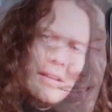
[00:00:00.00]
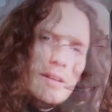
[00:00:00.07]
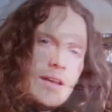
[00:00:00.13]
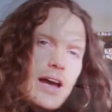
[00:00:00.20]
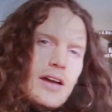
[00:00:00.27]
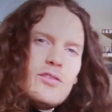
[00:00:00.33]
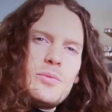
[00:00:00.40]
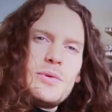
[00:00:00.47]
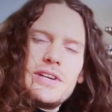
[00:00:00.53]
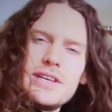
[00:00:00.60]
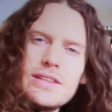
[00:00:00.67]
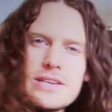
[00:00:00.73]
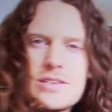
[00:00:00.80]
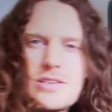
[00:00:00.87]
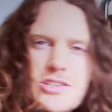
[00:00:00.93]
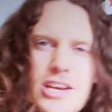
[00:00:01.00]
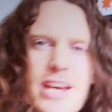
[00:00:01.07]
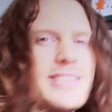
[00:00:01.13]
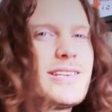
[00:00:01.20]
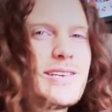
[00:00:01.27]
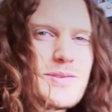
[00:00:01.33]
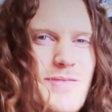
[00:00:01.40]
Hi everybody, this is
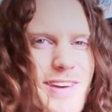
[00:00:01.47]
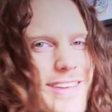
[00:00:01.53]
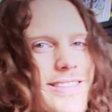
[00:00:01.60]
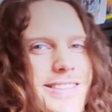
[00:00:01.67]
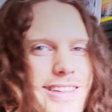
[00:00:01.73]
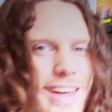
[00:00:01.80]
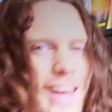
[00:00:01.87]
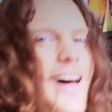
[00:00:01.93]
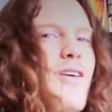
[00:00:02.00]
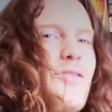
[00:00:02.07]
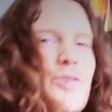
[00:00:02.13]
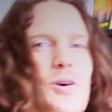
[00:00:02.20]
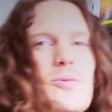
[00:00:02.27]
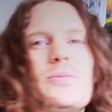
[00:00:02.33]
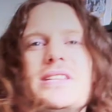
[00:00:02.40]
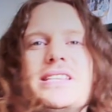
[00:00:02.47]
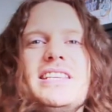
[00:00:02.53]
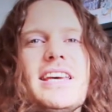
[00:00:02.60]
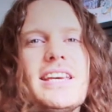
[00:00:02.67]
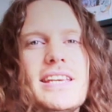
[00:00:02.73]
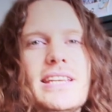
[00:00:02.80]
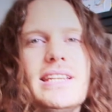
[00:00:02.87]
Jesse Smith. I've got
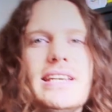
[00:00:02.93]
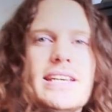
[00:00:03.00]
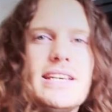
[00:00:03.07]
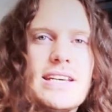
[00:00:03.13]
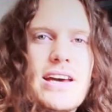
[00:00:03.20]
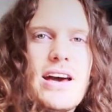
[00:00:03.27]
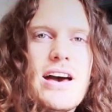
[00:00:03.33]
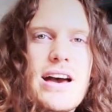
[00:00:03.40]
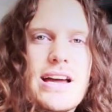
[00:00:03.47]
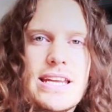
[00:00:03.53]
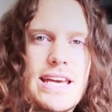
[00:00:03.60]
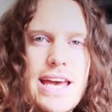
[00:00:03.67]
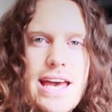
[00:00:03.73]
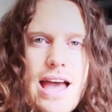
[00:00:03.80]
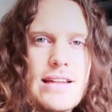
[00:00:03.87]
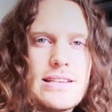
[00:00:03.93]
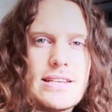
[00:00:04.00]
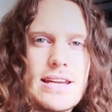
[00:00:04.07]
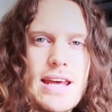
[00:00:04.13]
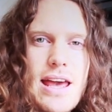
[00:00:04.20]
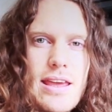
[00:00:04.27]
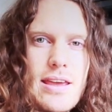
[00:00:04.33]
particularly curly hair
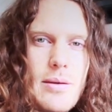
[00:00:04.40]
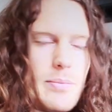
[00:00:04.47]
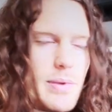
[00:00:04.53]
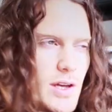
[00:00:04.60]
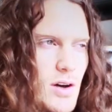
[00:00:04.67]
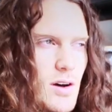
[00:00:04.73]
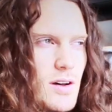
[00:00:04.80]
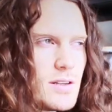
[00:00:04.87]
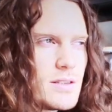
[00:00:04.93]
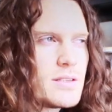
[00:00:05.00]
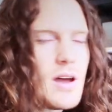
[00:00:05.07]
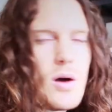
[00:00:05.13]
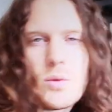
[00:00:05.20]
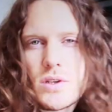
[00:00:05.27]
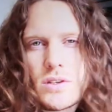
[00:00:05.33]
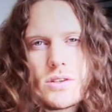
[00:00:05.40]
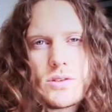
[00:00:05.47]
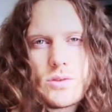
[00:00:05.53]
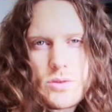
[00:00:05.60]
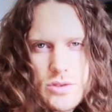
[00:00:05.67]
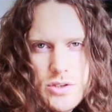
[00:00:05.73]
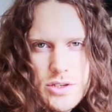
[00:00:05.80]
today because I want to
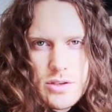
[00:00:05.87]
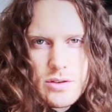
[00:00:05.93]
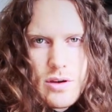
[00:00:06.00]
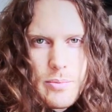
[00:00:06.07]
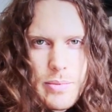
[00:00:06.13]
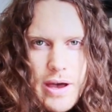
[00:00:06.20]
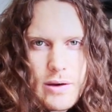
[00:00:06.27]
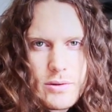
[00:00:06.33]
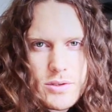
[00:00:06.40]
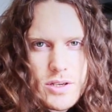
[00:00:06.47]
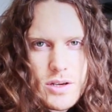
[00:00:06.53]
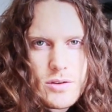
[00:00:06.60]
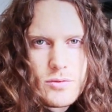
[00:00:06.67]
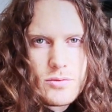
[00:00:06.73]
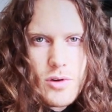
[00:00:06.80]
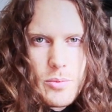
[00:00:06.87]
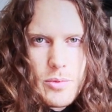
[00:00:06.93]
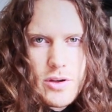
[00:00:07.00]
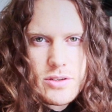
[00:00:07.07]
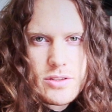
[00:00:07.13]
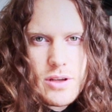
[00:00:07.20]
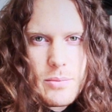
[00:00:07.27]
talk to you about
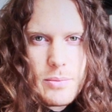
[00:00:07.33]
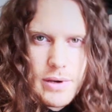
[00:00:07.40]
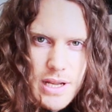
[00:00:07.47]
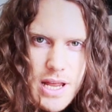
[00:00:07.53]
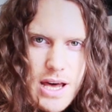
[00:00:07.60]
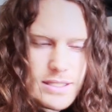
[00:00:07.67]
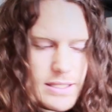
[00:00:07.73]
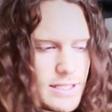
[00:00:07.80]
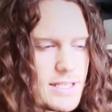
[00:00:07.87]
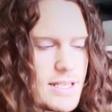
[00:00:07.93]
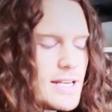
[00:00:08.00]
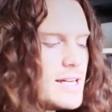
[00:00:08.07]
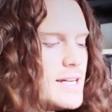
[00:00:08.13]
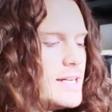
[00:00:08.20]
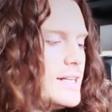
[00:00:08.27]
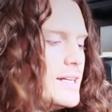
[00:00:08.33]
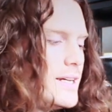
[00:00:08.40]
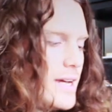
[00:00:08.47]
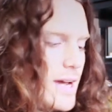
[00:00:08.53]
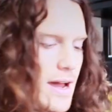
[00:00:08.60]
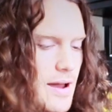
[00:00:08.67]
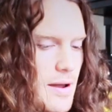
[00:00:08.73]
Robert Plant.
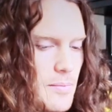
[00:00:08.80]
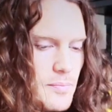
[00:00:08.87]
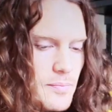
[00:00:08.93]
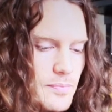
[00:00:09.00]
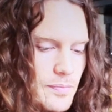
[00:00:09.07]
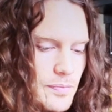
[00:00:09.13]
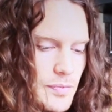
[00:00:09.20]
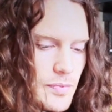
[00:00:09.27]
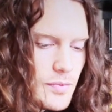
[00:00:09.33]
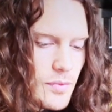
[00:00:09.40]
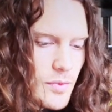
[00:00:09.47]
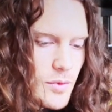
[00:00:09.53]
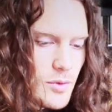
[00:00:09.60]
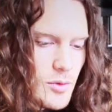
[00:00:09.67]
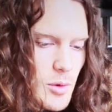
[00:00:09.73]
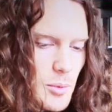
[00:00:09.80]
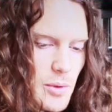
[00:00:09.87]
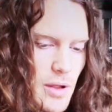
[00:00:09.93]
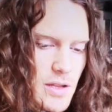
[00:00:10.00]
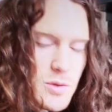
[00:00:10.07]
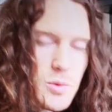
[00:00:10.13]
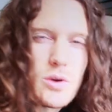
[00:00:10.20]
Robert
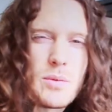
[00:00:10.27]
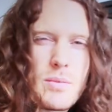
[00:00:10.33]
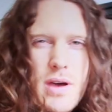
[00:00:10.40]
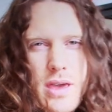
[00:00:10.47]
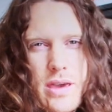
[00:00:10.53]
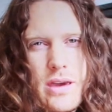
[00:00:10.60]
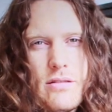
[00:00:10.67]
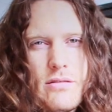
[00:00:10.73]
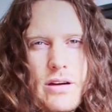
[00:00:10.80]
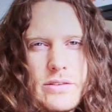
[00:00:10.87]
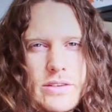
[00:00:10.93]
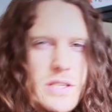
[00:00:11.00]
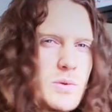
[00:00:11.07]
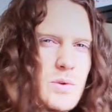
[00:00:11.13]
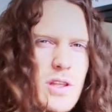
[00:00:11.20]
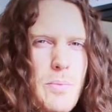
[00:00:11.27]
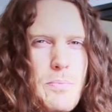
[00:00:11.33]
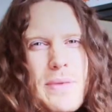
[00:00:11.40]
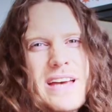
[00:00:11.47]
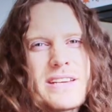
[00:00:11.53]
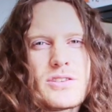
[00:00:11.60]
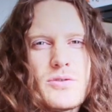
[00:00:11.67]
Plant's one of my heroes. He's one of the
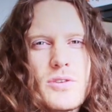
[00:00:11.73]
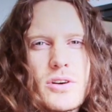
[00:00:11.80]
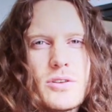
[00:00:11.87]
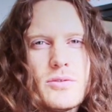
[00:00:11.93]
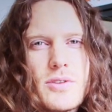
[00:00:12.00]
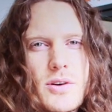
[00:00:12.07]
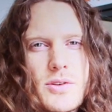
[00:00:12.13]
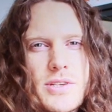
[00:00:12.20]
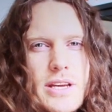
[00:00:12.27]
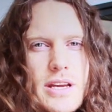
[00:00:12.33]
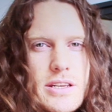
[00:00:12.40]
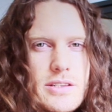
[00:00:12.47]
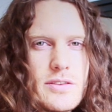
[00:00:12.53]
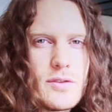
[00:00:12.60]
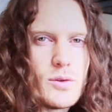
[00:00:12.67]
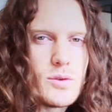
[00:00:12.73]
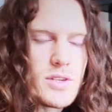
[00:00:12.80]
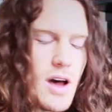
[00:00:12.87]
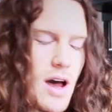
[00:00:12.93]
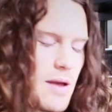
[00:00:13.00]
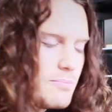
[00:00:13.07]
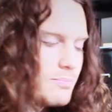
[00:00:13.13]
best rock and roll singers of all
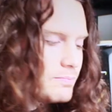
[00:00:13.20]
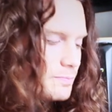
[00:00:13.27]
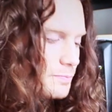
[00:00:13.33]
time.